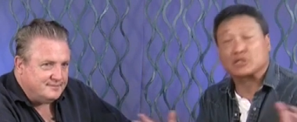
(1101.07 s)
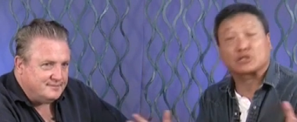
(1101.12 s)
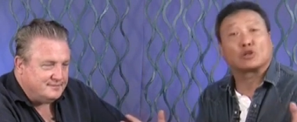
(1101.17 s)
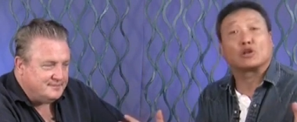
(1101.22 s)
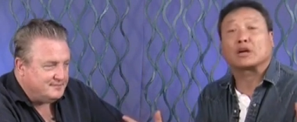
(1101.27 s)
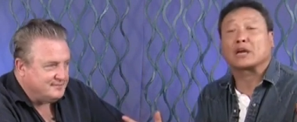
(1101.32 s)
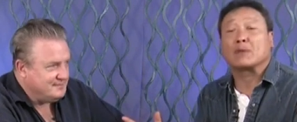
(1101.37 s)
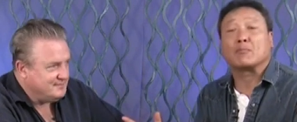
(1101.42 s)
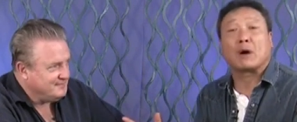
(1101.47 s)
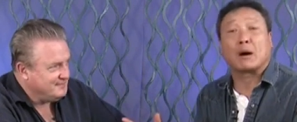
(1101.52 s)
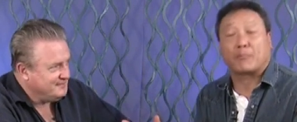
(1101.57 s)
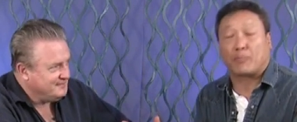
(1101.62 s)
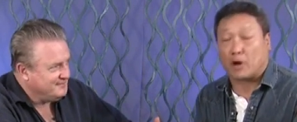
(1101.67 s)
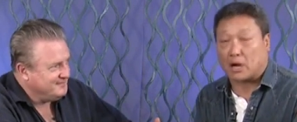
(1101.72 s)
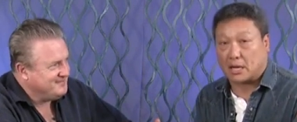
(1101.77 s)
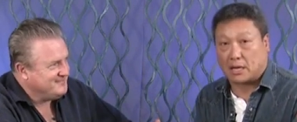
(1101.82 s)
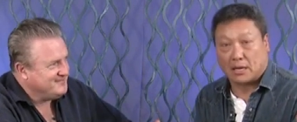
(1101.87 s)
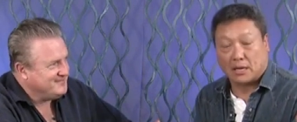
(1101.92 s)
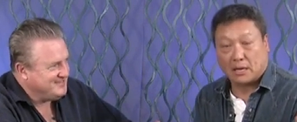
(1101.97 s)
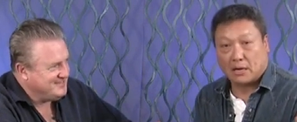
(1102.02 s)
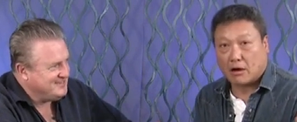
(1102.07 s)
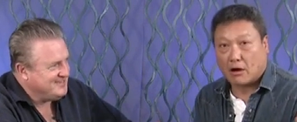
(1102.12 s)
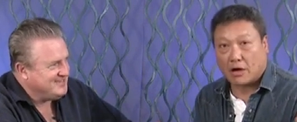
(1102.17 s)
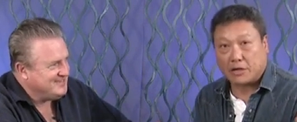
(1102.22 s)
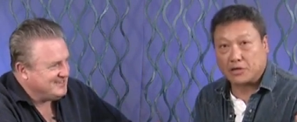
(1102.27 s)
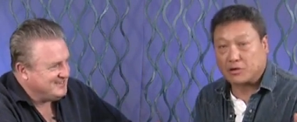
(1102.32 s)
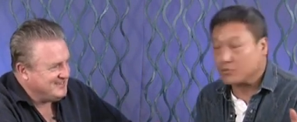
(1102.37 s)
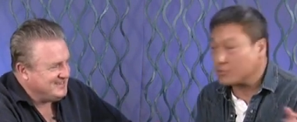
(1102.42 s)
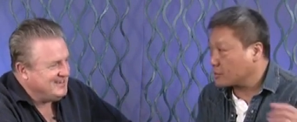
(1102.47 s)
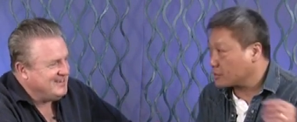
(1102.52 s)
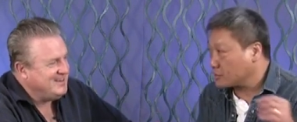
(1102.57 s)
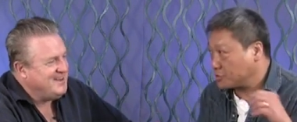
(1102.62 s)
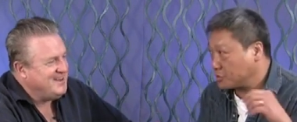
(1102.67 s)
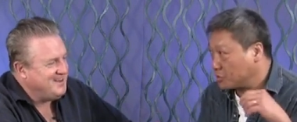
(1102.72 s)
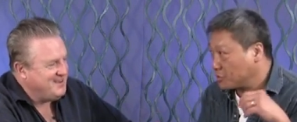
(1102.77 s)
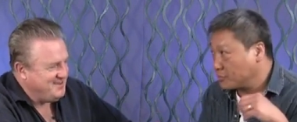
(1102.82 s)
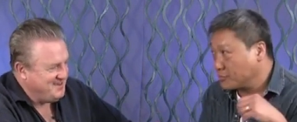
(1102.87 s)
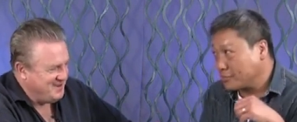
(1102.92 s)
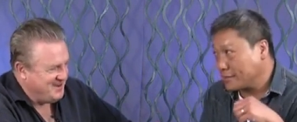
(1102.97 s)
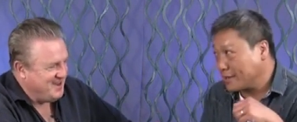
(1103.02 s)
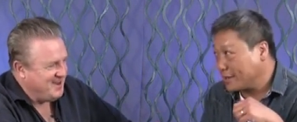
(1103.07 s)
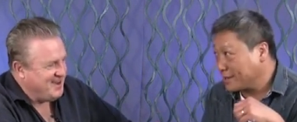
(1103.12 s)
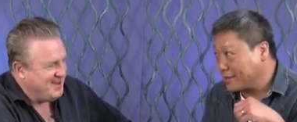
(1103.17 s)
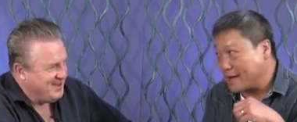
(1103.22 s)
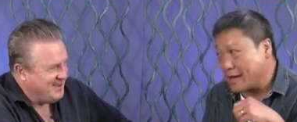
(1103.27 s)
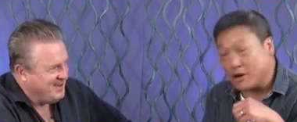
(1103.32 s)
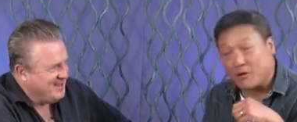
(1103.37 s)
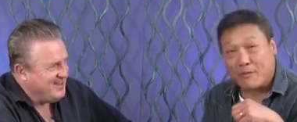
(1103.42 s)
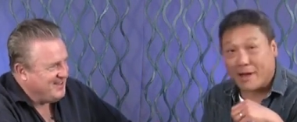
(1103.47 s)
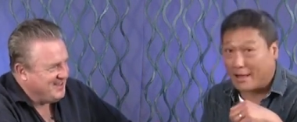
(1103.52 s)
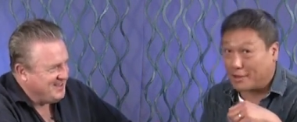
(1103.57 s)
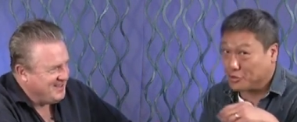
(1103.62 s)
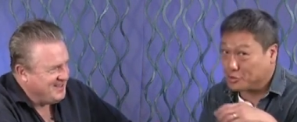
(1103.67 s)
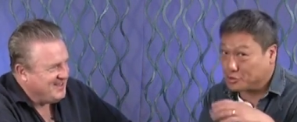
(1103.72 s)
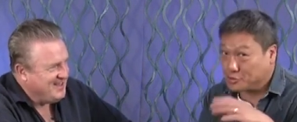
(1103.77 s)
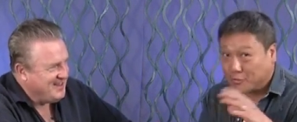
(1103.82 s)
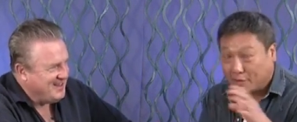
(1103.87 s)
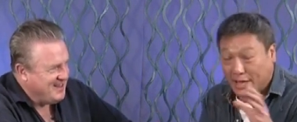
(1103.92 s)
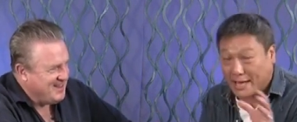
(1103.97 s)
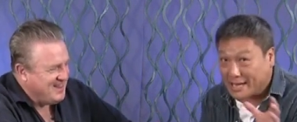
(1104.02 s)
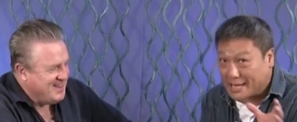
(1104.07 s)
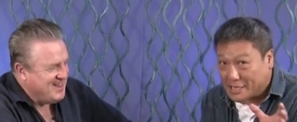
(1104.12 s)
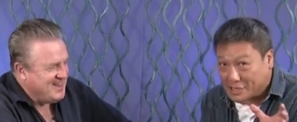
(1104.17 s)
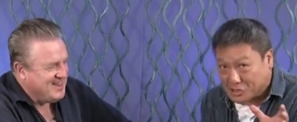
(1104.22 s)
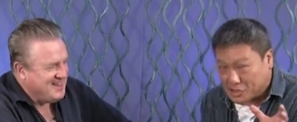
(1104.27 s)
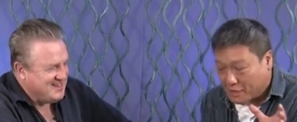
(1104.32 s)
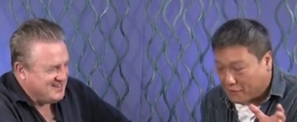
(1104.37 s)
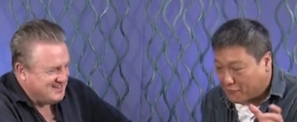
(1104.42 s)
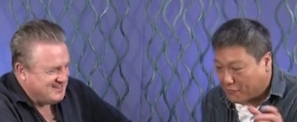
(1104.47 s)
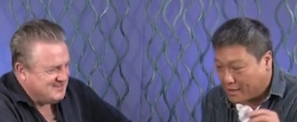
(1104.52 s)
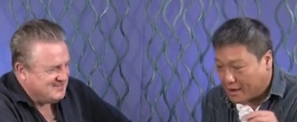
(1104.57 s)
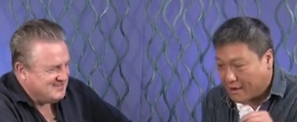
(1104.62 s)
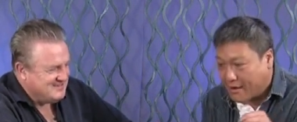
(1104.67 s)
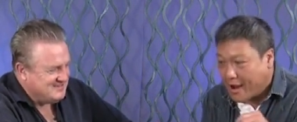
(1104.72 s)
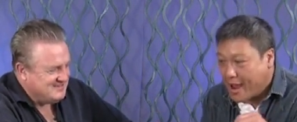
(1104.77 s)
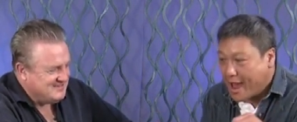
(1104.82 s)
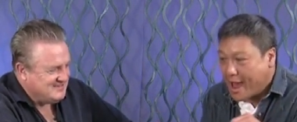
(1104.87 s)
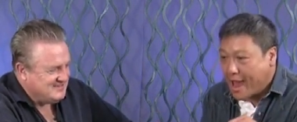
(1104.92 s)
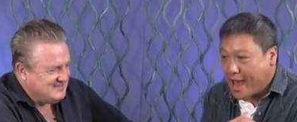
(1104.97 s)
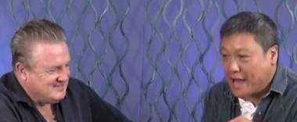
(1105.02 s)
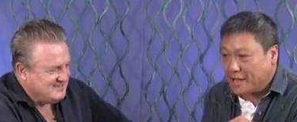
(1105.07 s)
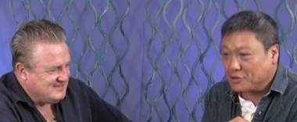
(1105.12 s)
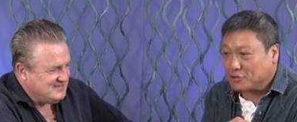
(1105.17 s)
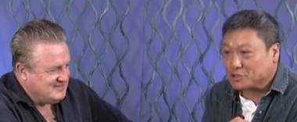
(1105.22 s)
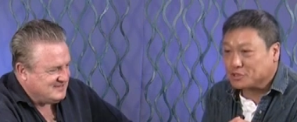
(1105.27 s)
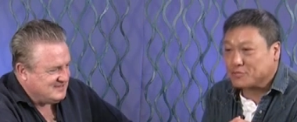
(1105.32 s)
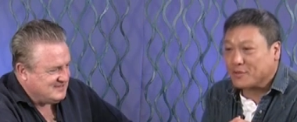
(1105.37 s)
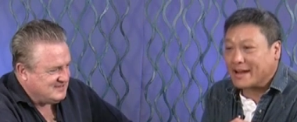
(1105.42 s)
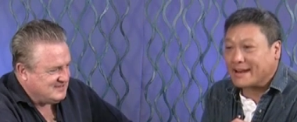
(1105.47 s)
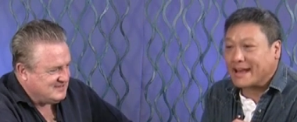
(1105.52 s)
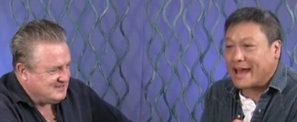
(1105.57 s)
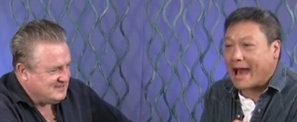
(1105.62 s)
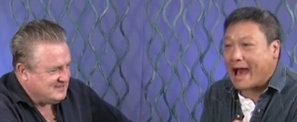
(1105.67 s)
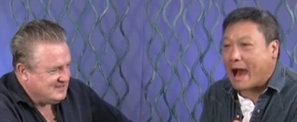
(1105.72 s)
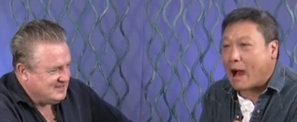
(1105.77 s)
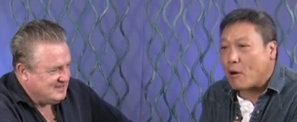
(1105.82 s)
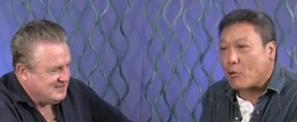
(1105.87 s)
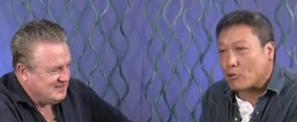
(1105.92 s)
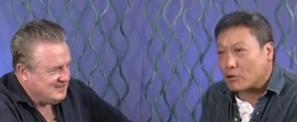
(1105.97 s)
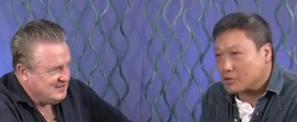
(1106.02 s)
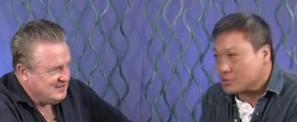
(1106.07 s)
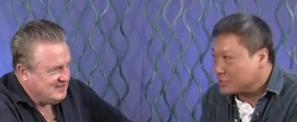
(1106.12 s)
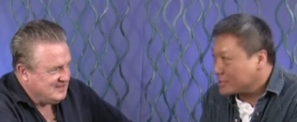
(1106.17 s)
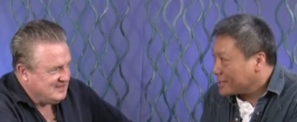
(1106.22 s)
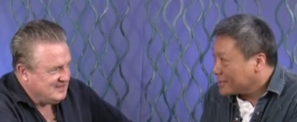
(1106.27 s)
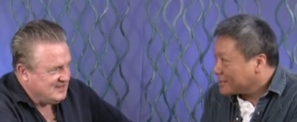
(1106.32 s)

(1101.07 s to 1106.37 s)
Speaker 1: just look him up on on YouTube, yeah. Ken O'Malley. There's plenty of stuff there, and you'll spend hours